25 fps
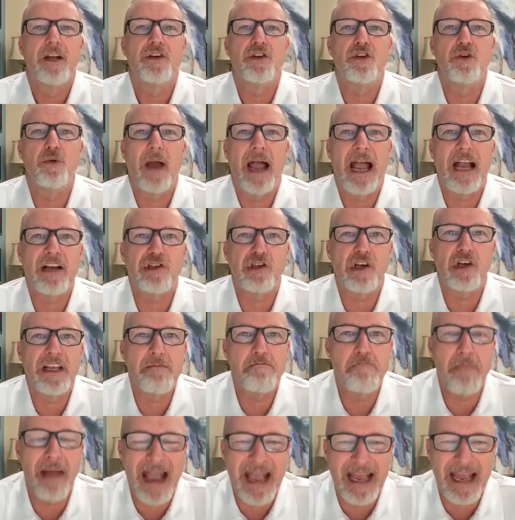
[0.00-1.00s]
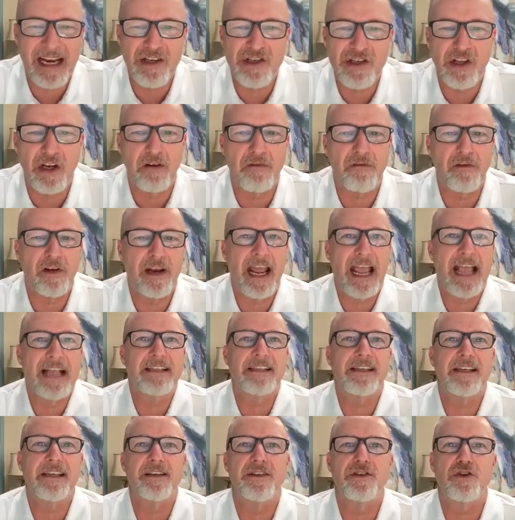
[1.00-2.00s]
to actually manage their
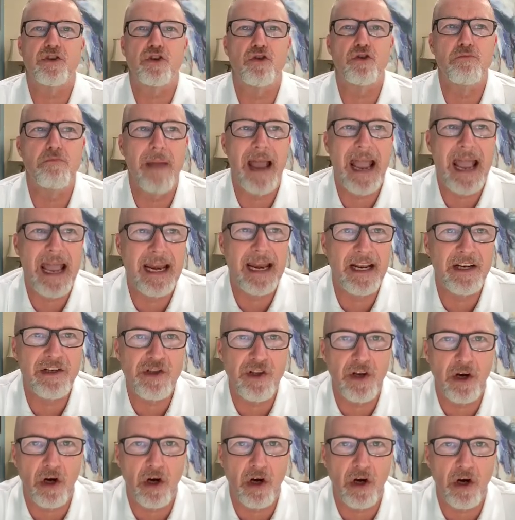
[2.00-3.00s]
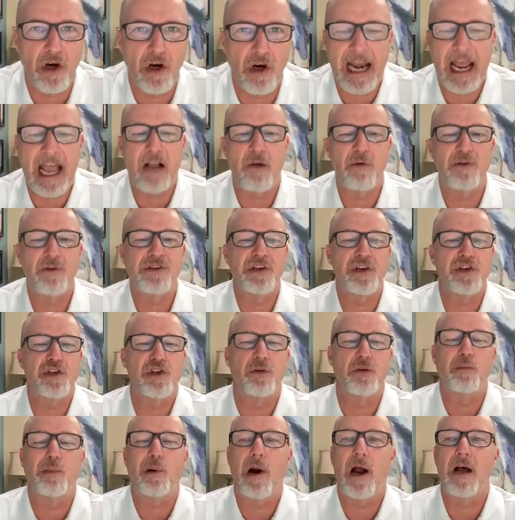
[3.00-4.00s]
finances, to manage their client
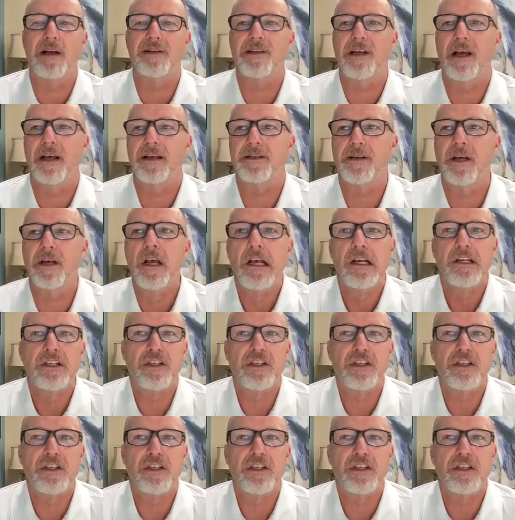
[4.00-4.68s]
acquisition process,